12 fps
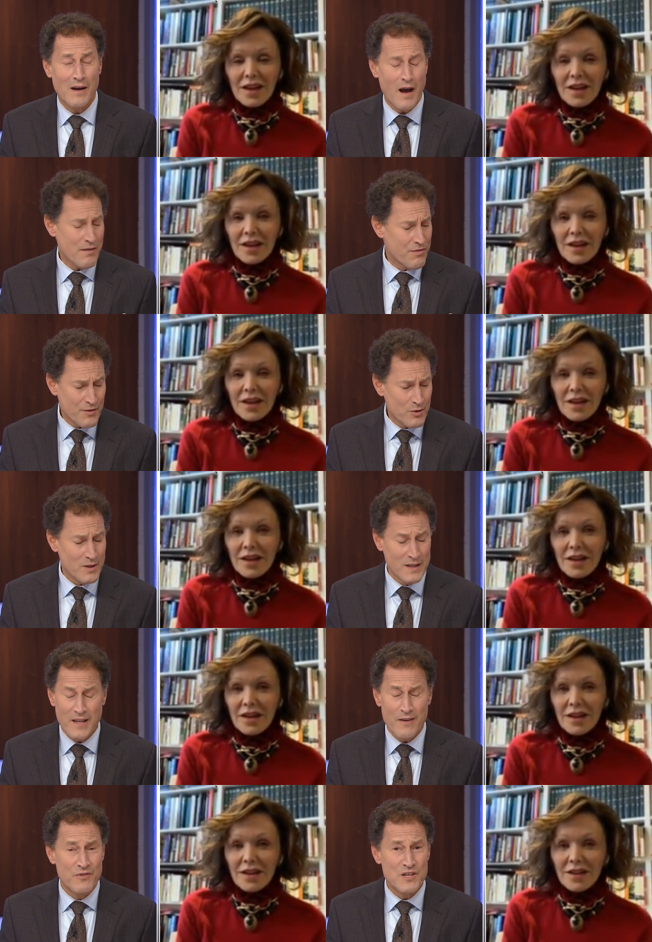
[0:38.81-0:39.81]
Speaker 1: I thoroughly
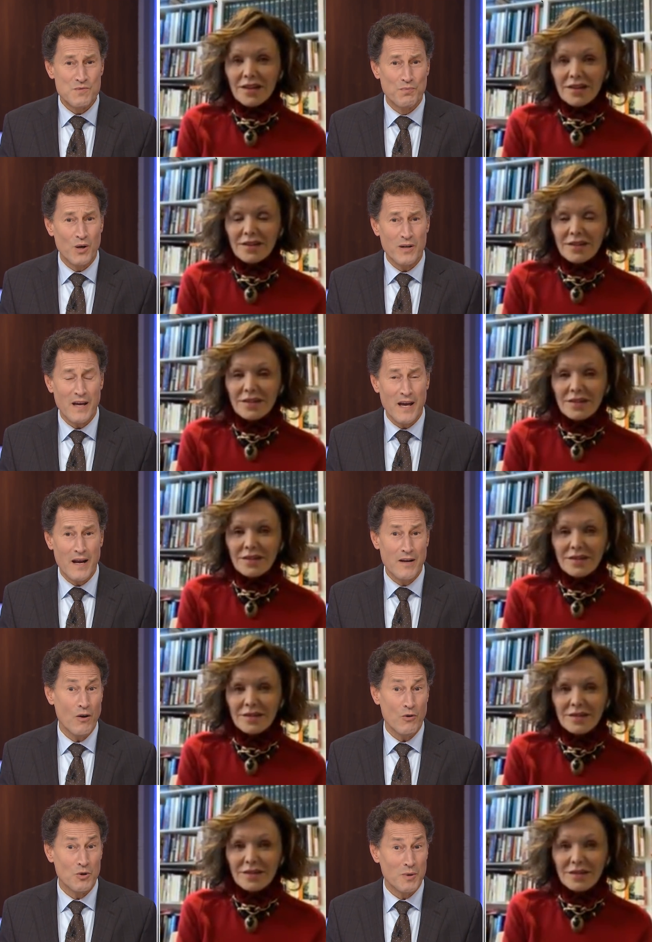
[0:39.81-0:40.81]
loved this book, and I
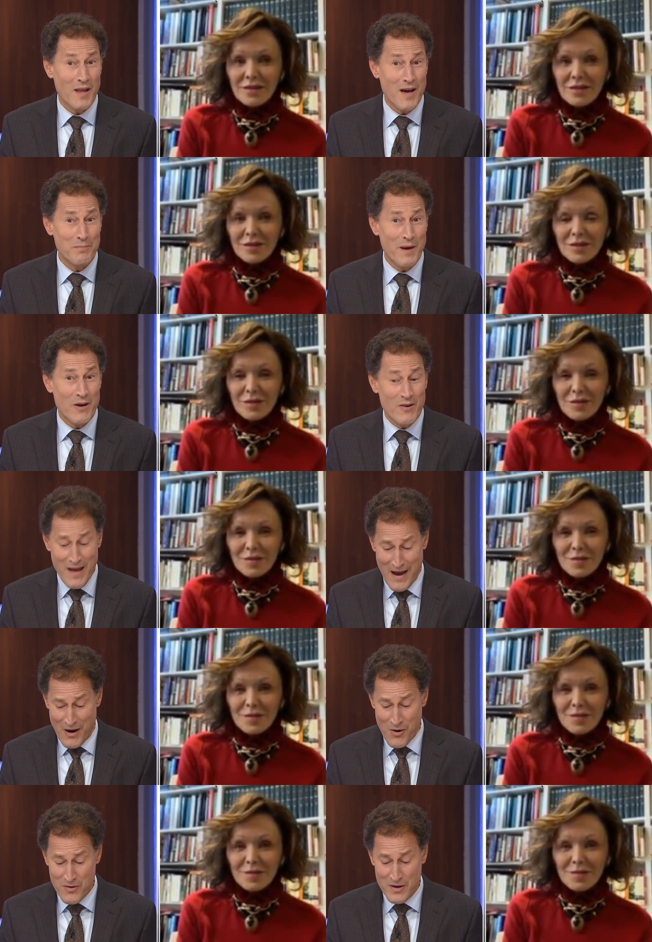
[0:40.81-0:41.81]
know you a lot better
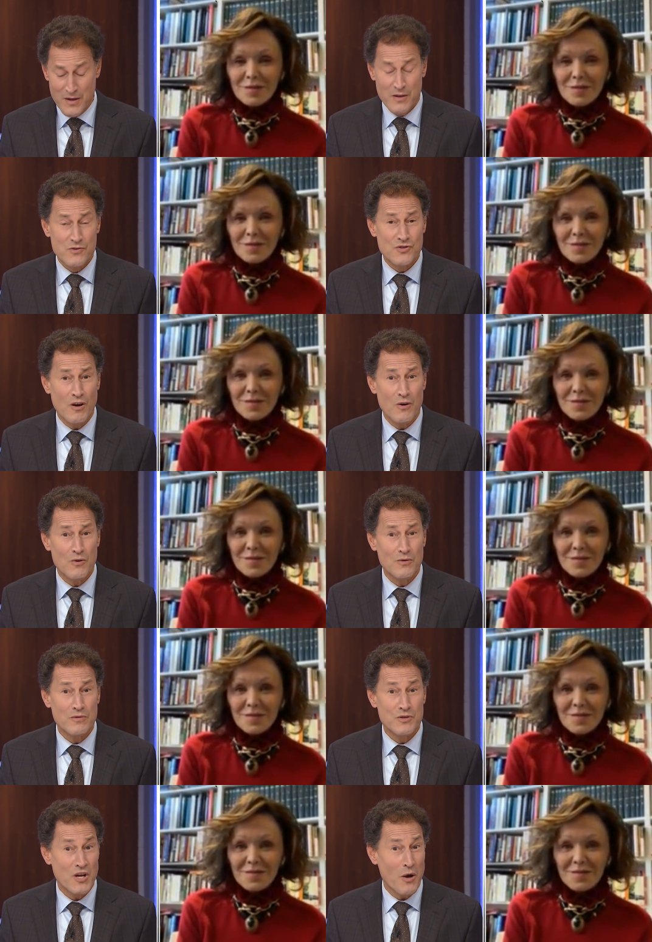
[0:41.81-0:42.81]
now.
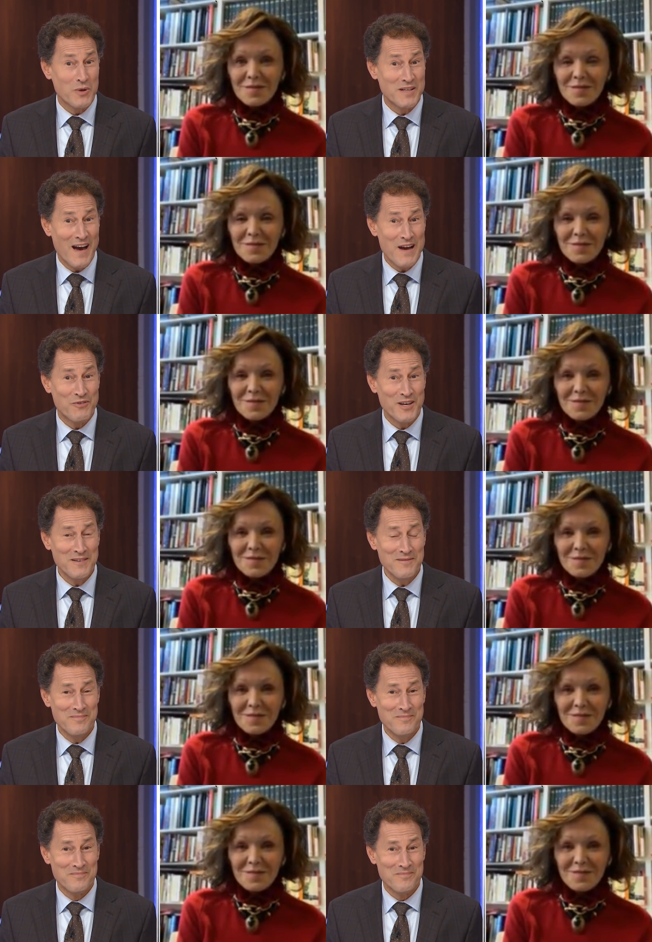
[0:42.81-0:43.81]
So shall we dive in?
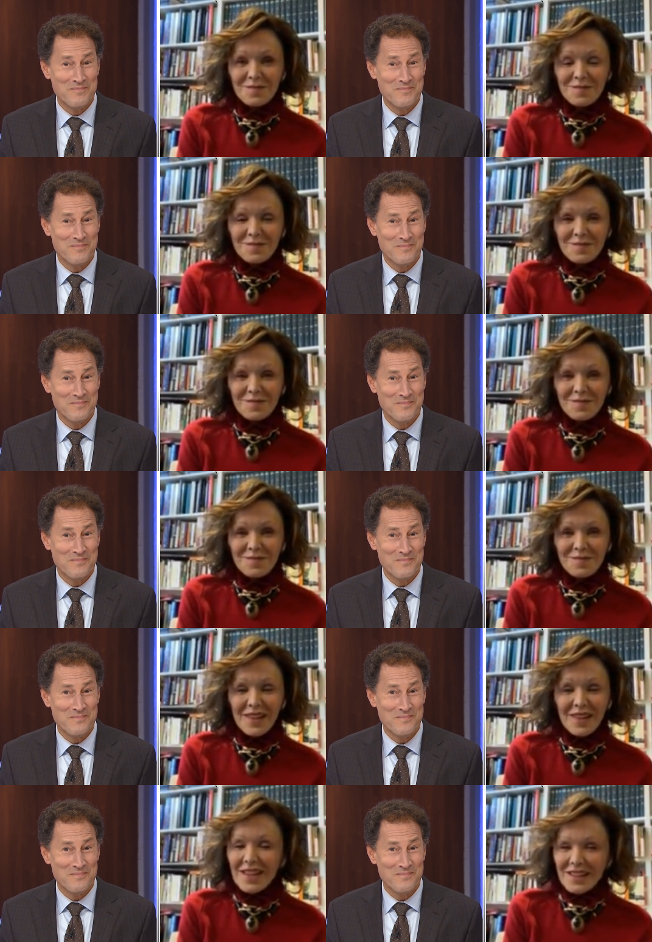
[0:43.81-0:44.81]

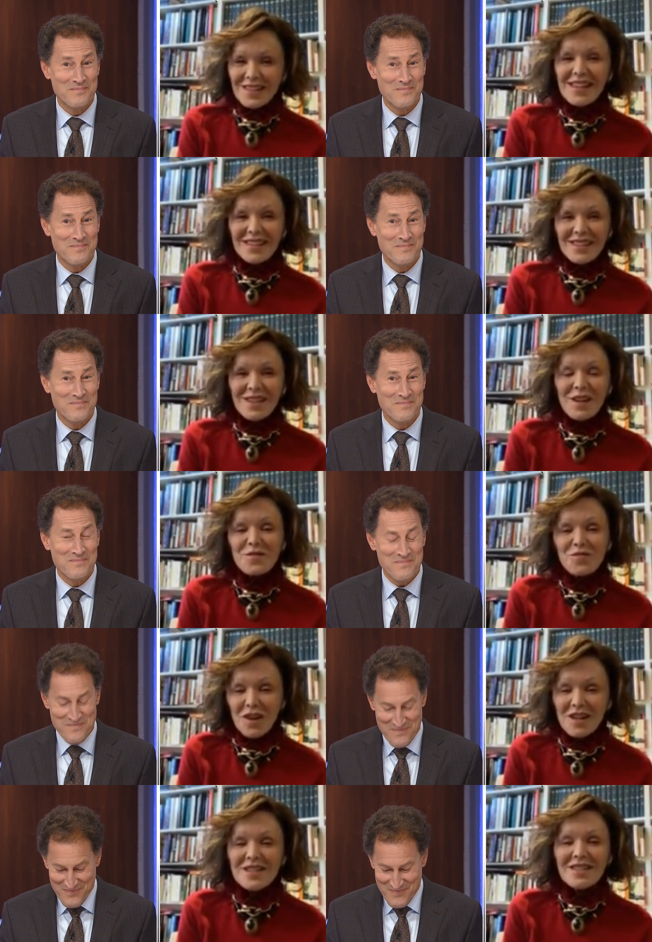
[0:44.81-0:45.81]
Speaker 2: Let's, let's dive
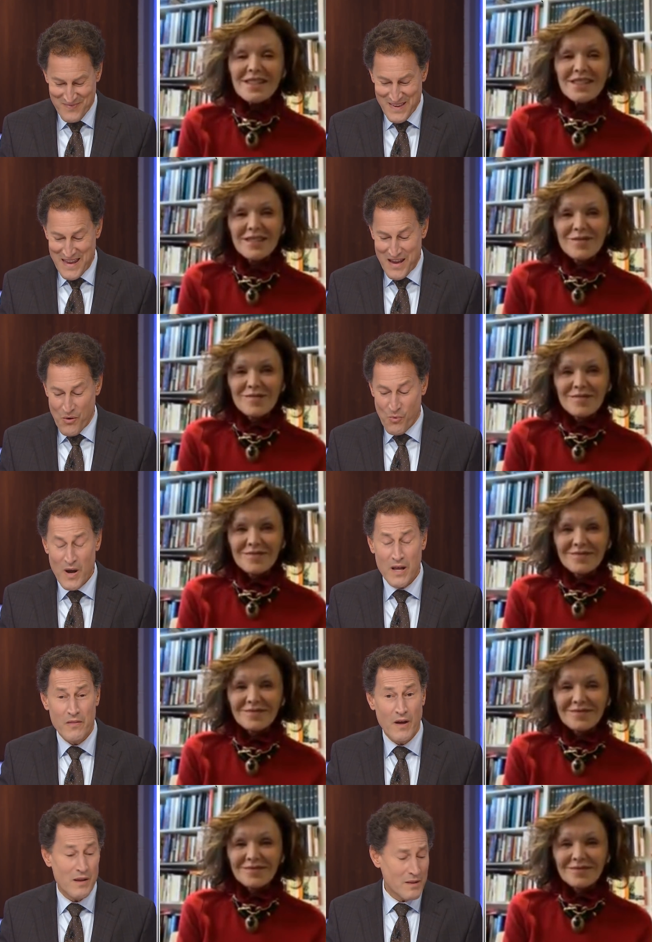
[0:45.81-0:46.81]
right in.
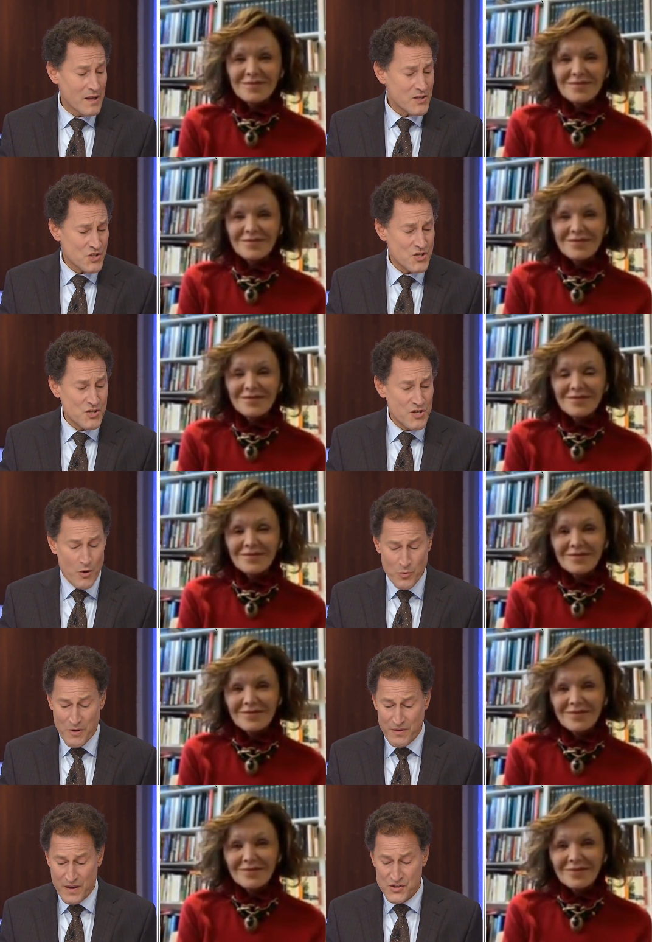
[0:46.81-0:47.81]
Speaker 1: Well, uh, let's just start
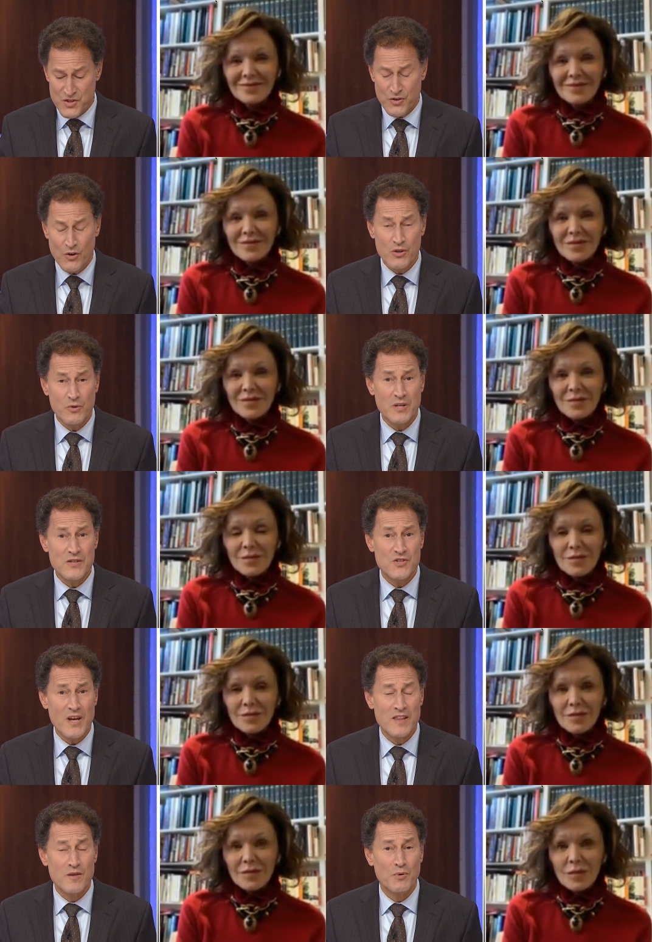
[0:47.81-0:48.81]
with this. You know, you did
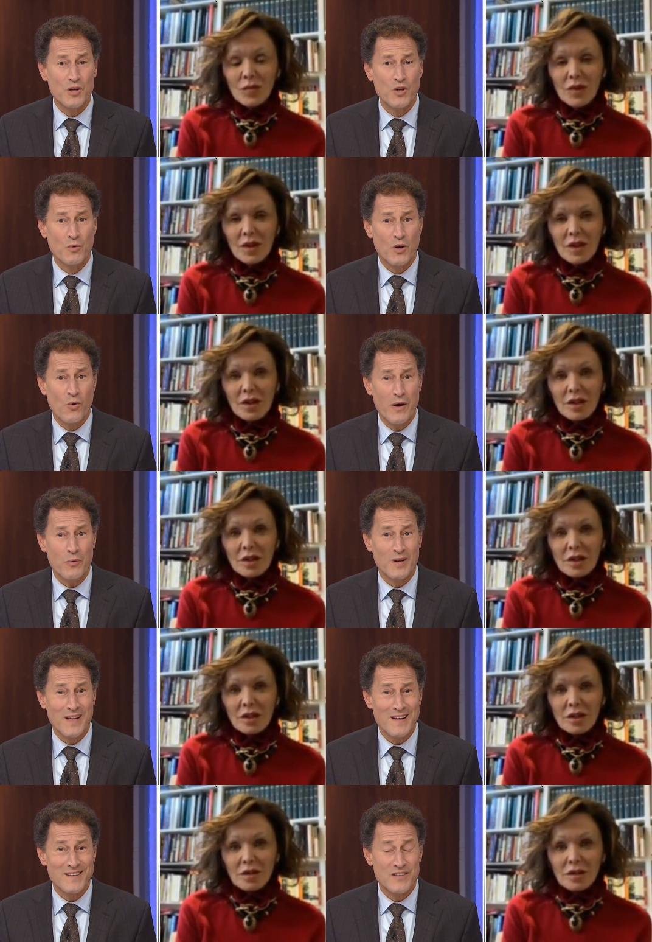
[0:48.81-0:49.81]
say in the book you were quite
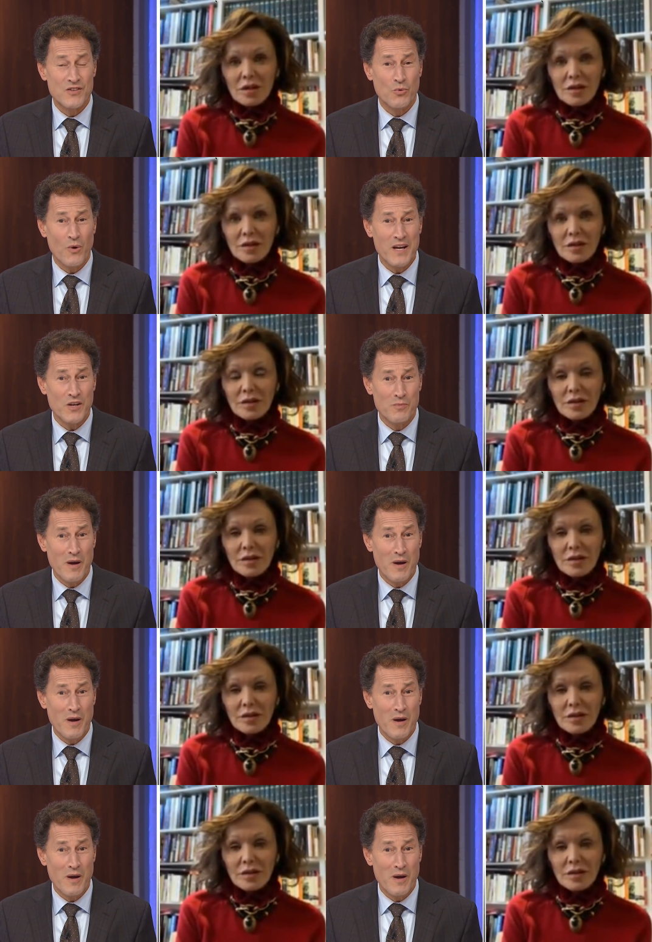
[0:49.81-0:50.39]
reluctant to write your